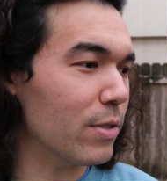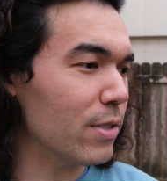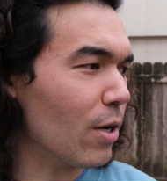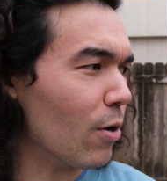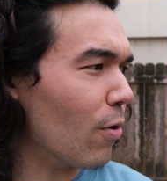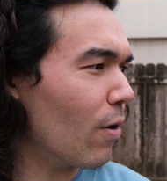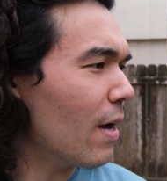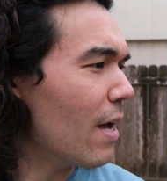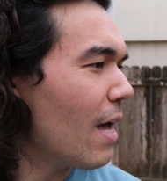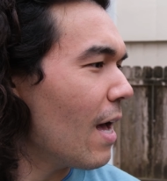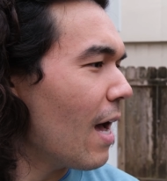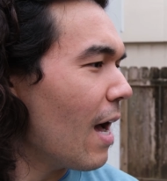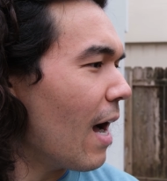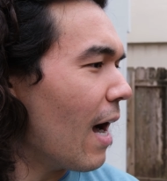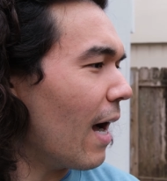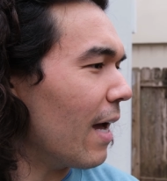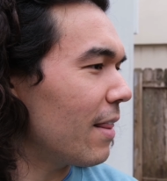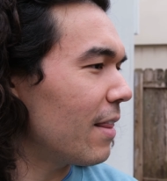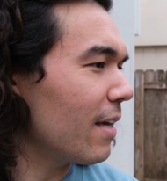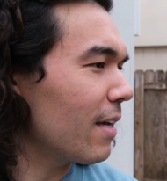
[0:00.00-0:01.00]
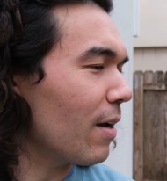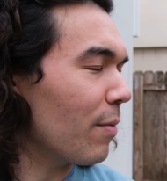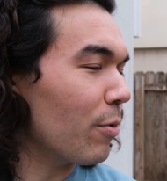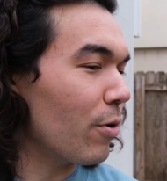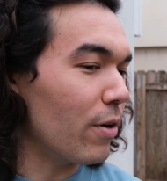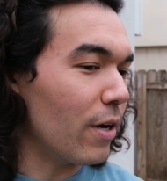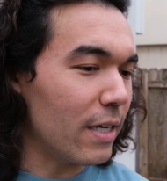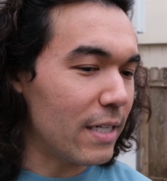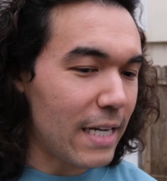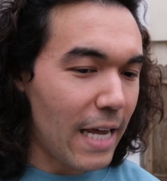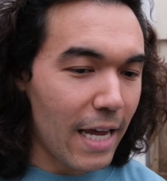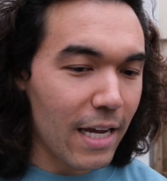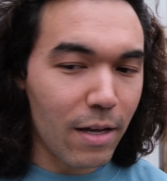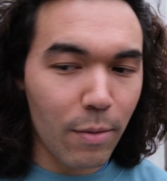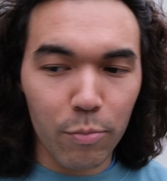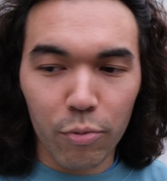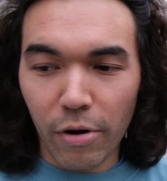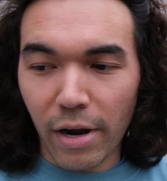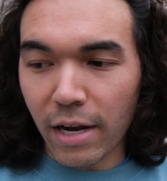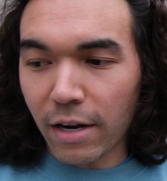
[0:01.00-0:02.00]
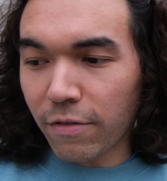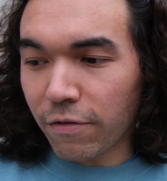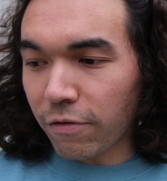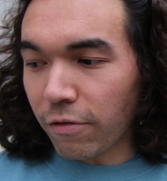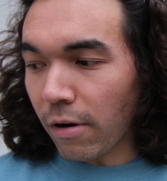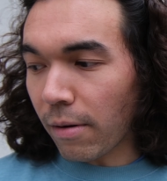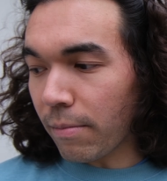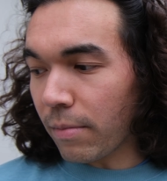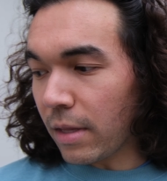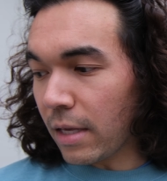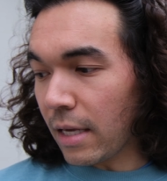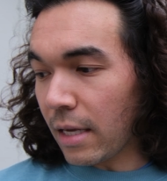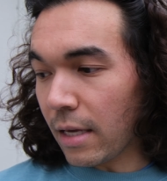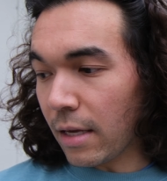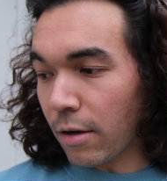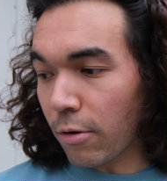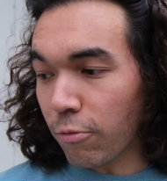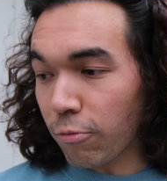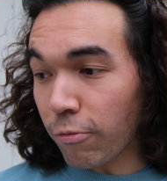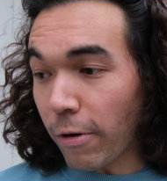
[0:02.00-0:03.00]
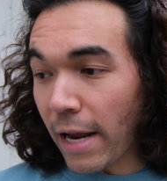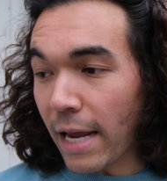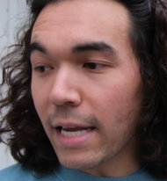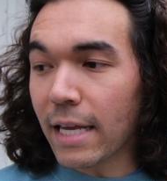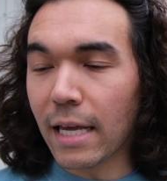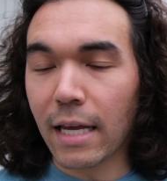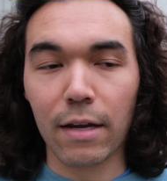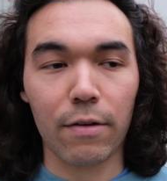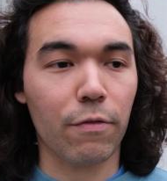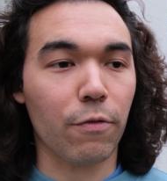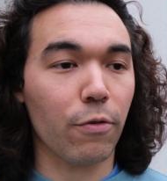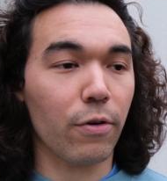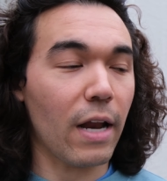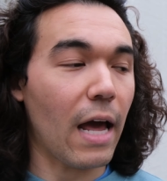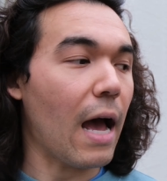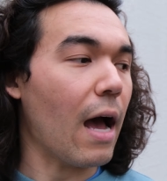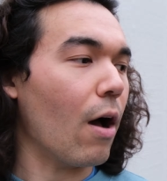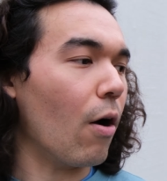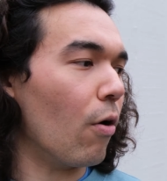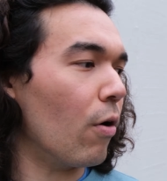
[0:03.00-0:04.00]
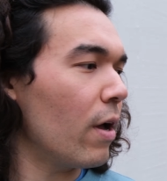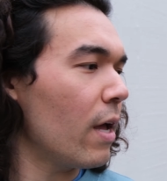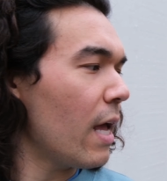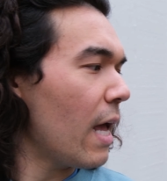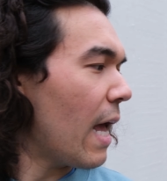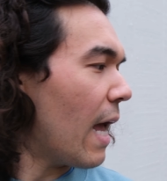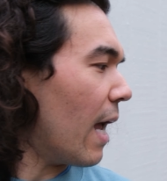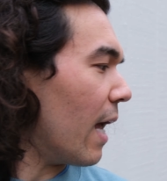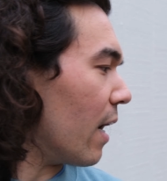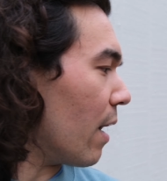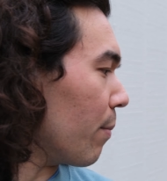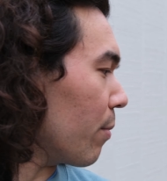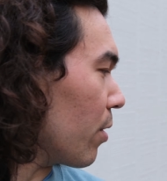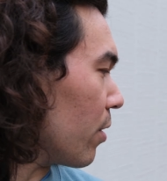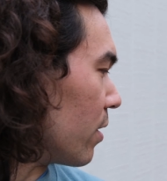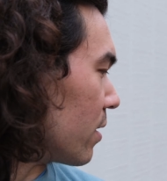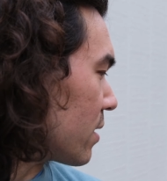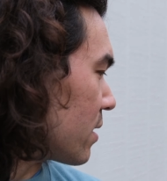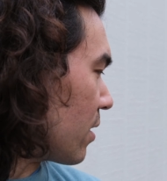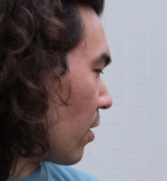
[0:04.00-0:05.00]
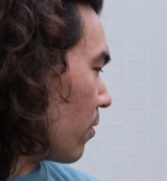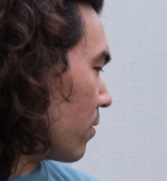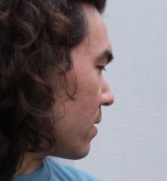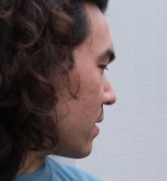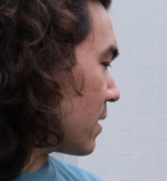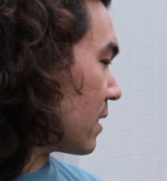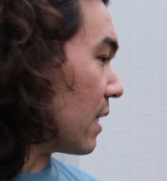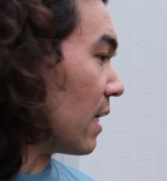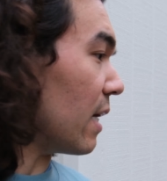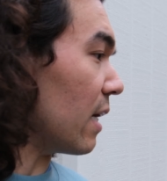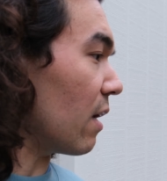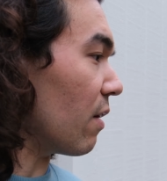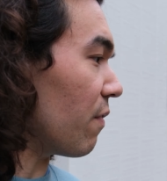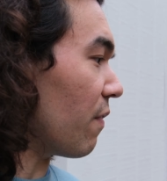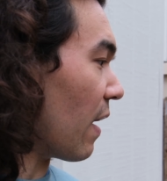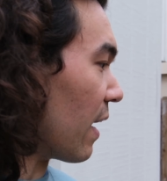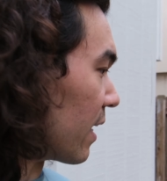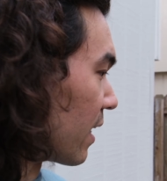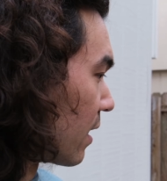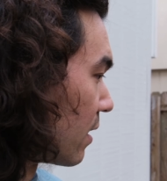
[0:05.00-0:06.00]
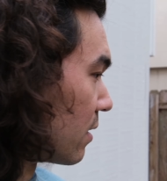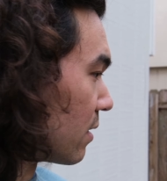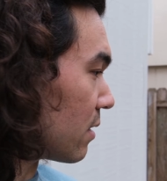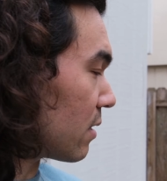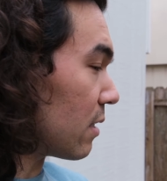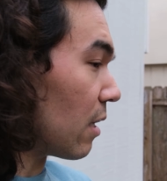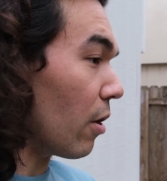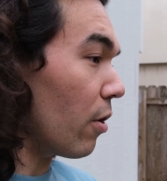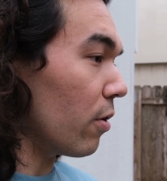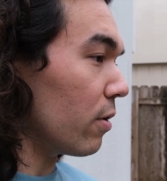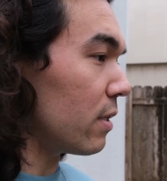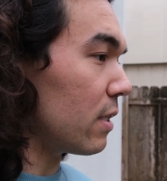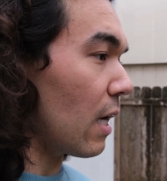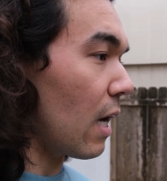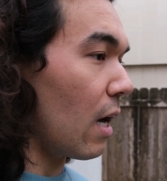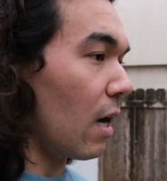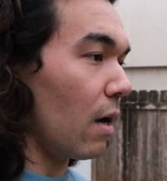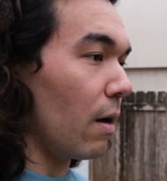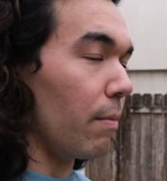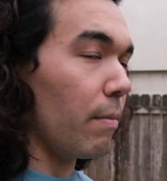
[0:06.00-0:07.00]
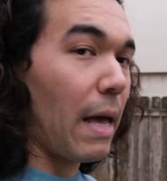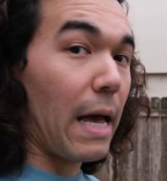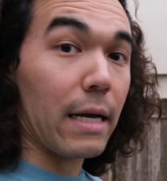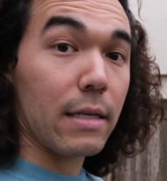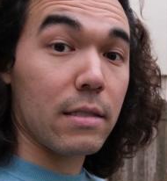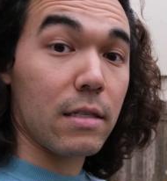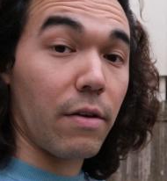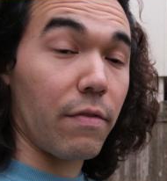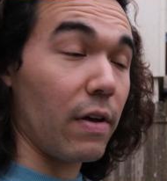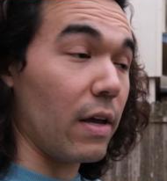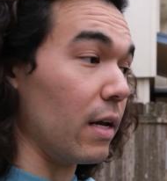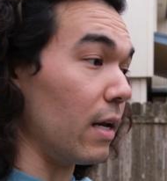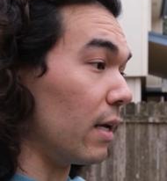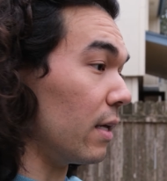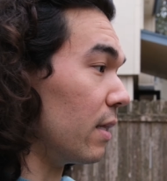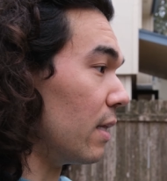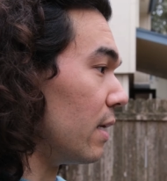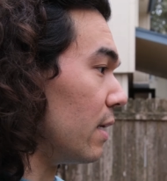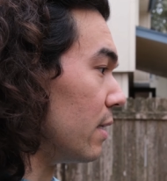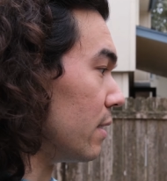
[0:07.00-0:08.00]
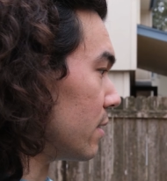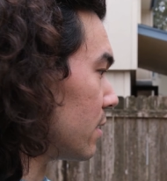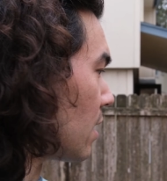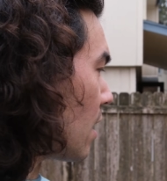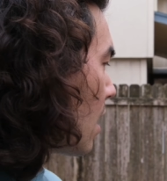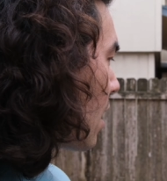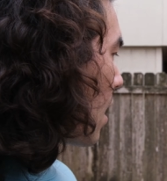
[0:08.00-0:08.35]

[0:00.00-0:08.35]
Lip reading: So I think I'm going to take a break from the raking for now, and I'm going to start seeing if I can start excavating these